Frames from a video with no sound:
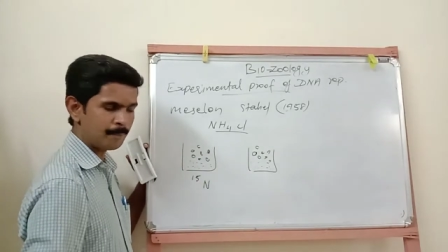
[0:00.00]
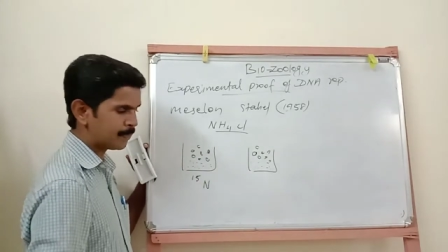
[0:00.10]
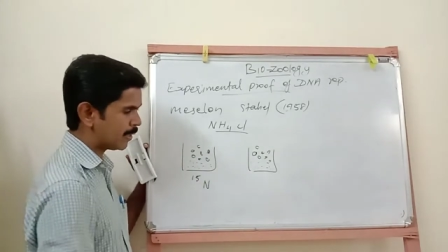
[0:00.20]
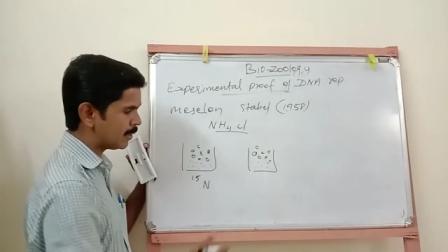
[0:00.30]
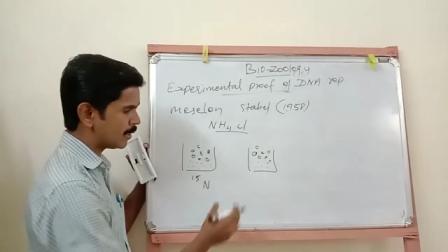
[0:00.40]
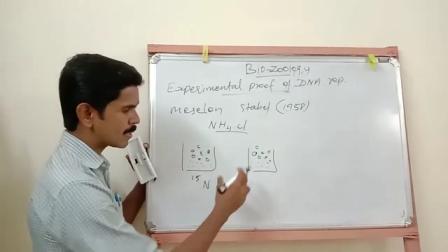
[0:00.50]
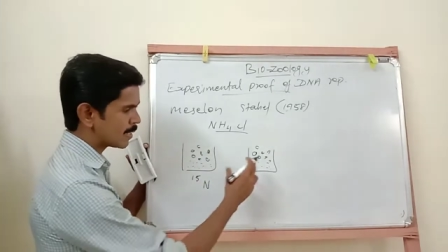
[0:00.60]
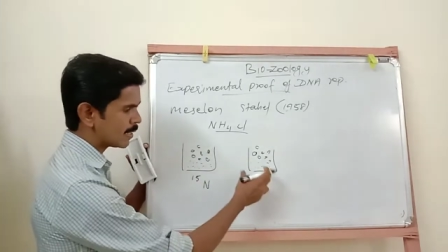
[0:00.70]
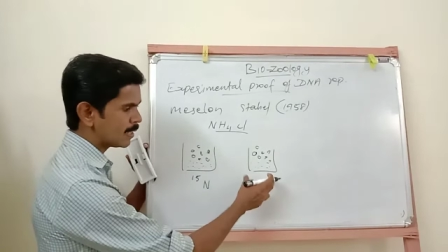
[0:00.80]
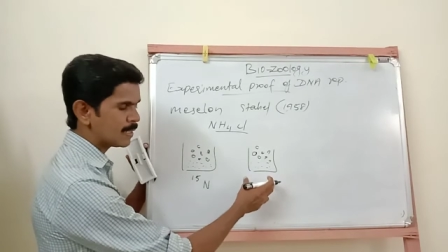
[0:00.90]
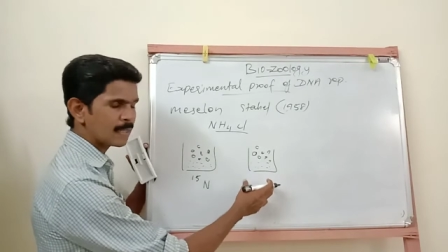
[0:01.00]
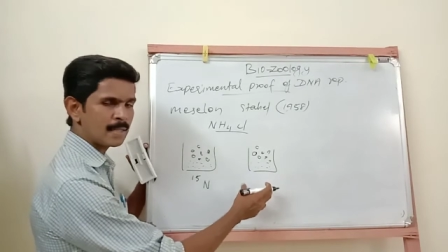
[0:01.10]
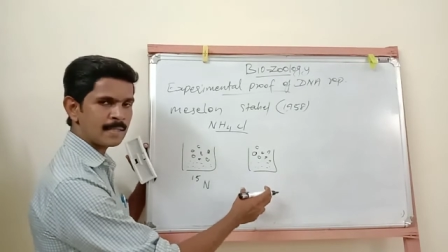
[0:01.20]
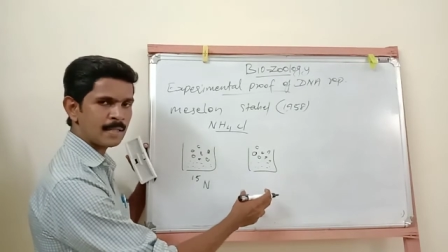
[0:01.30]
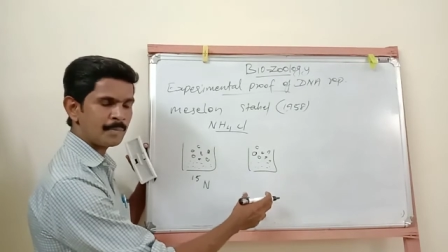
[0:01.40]
Then in the second
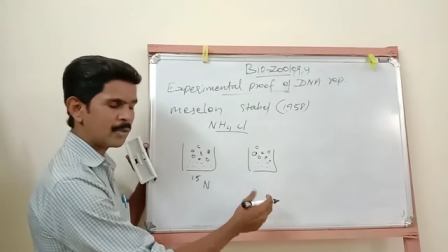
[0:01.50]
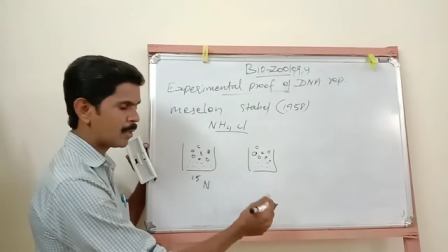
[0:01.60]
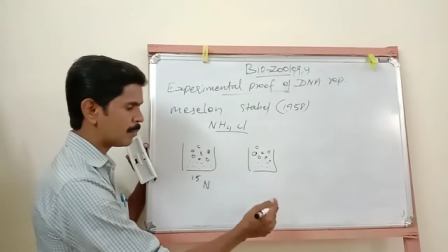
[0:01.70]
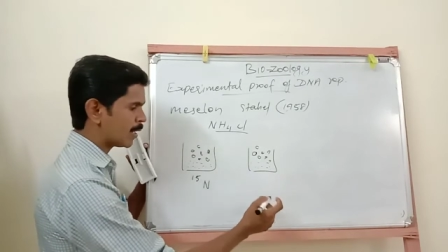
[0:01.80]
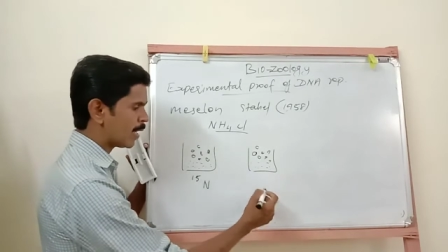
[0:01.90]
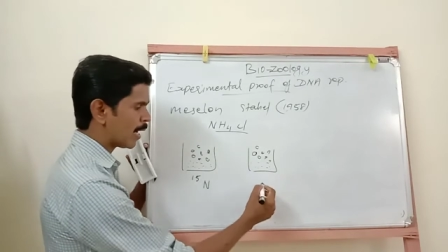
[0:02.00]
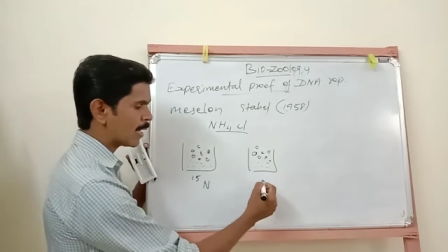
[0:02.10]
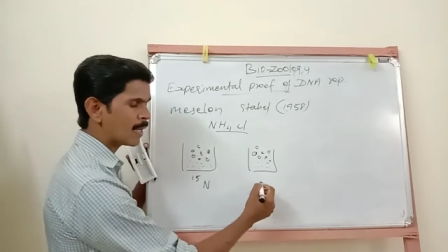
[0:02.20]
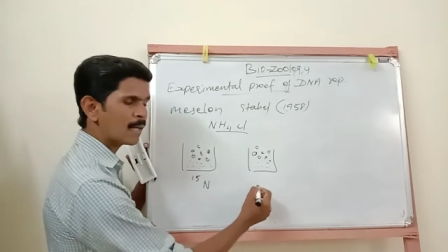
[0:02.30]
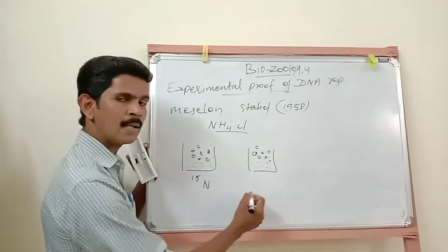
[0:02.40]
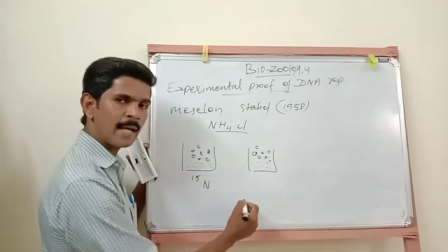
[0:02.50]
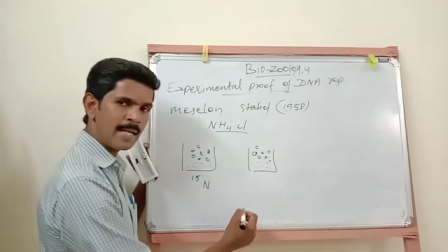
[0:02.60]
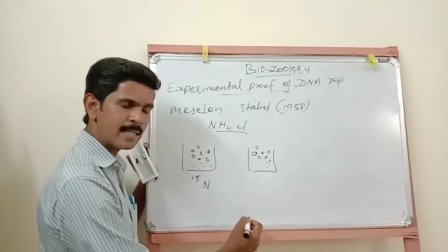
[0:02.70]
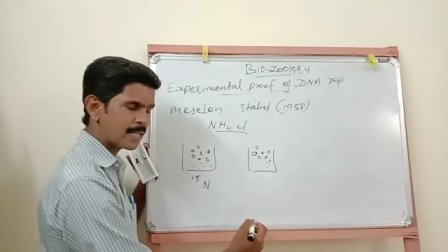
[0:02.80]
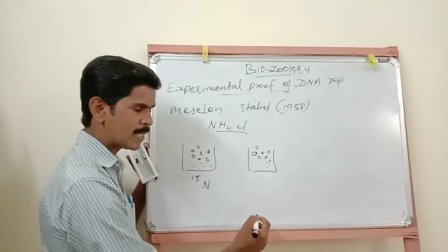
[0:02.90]
culture medium they added
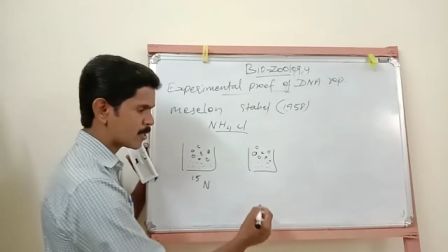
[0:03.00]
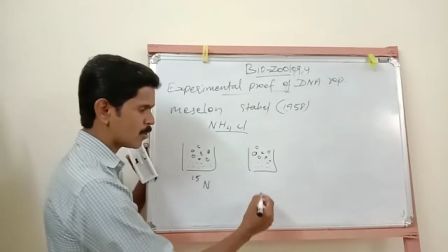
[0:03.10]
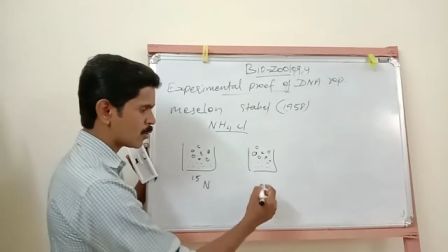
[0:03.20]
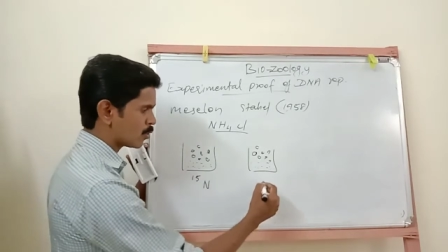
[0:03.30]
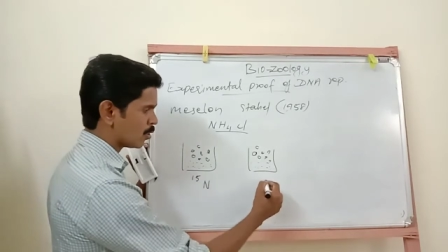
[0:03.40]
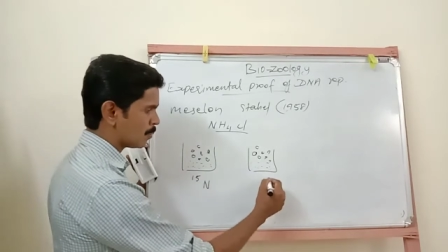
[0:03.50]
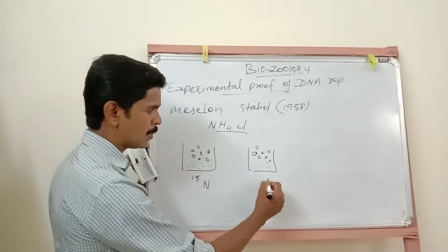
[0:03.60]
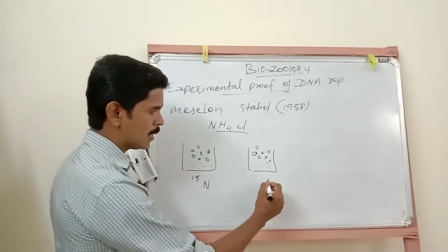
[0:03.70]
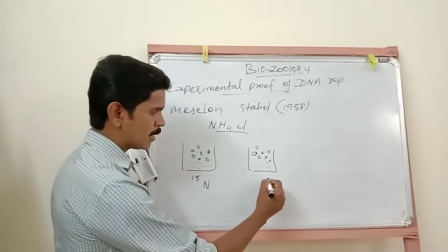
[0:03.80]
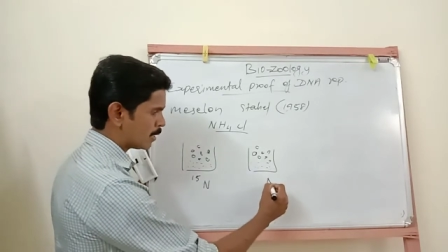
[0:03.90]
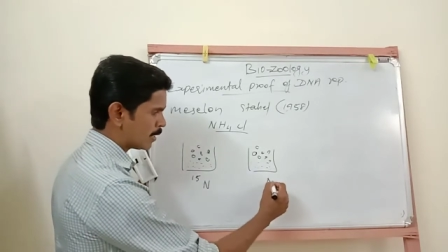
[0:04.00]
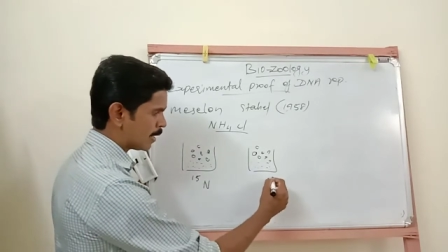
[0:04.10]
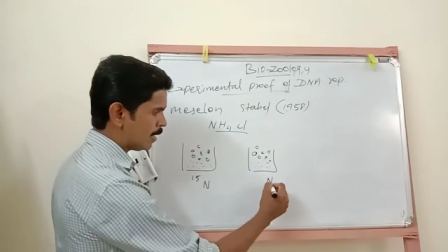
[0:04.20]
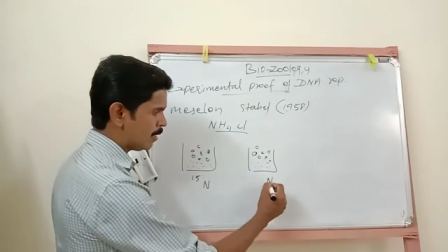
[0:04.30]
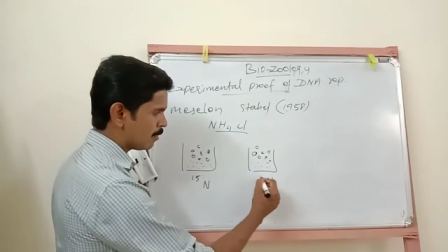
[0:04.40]
light isotope
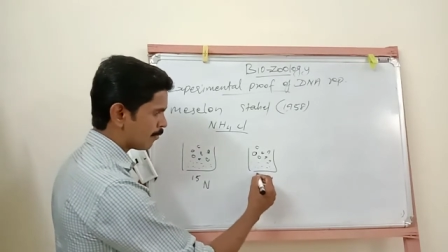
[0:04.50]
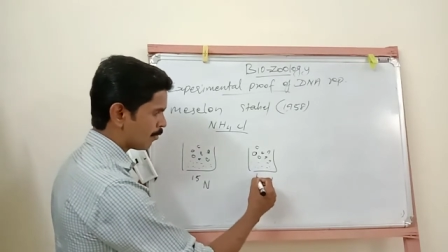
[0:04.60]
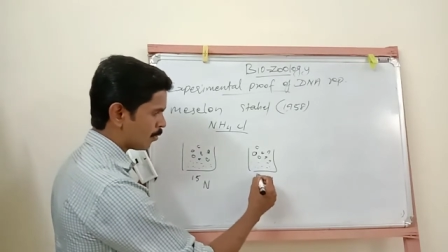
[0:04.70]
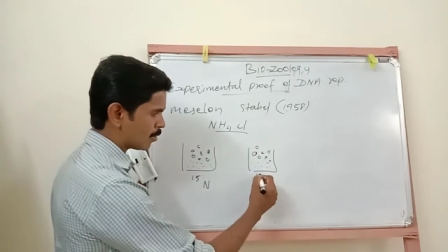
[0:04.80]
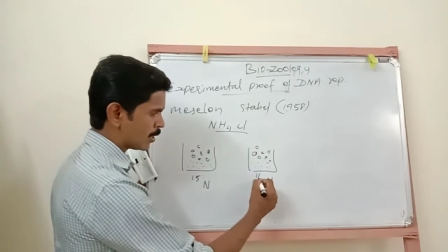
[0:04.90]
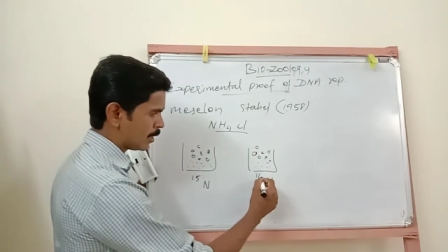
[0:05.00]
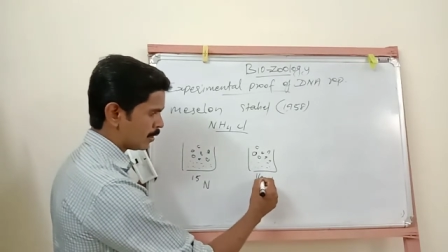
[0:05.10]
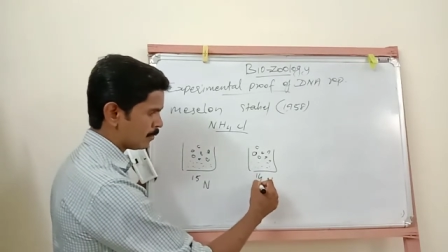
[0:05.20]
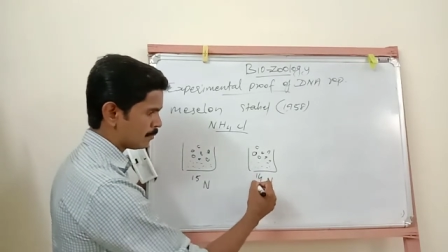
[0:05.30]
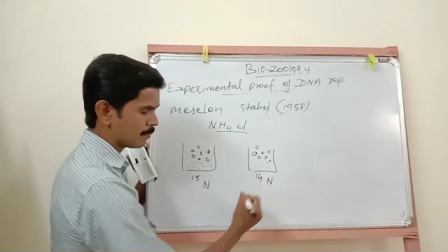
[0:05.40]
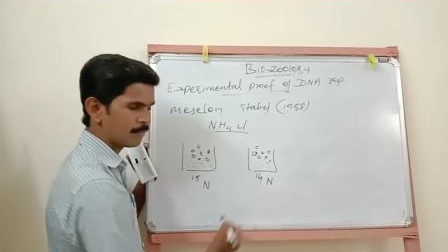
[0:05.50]
N40.